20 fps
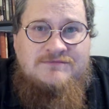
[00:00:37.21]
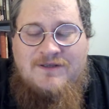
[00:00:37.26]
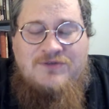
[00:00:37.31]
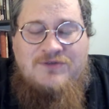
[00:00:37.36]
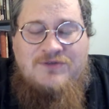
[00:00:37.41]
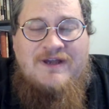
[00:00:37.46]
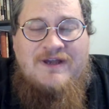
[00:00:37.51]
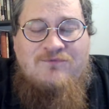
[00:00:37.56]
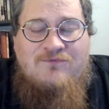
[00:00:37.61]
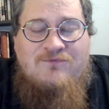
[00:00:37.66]

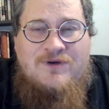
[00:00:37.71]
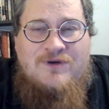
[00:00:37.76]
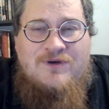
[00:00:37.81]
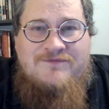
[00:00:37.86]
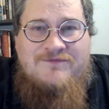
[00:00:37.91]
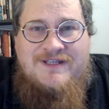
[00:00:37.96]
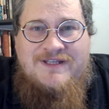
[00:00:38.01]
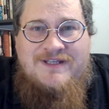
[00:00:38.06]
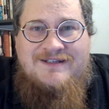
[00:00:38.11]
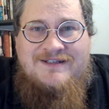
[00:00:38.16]
You have one
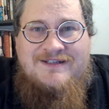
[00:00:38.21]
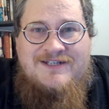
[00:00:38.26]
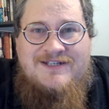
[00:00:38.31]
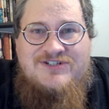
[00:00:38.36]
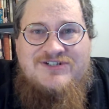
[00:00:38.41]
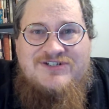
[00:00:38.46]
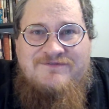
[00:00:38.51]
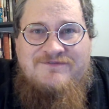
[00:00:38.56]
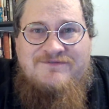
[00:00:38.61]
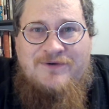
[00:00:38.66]
of the
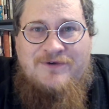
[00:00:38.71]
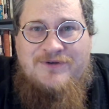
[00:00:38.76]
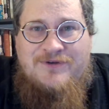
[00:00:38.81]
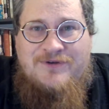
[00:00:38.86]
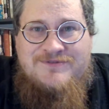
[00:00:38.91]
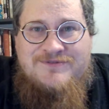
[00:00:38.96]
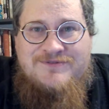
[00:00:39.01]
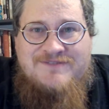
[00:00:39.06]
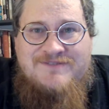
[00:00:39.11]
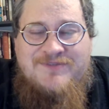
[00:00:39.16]
alleged
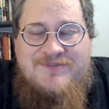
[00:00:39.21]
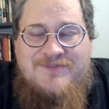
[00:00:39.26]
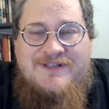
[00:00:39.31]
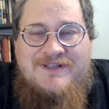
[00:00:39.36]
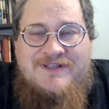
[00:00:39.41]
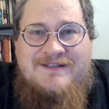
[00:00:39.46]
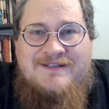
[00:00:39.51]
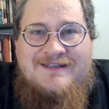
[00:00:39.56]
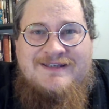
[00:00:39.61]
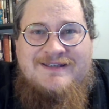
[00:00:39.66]
photos of
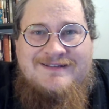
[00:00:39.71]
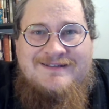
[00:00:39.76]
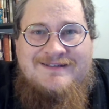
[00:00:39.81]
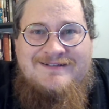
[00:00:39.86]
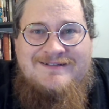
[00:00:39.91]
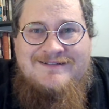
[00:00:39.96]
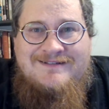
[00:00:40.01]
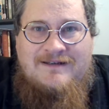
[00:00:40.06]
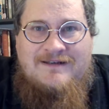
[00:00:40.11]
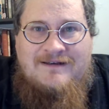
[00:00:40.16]
Billy the Kid,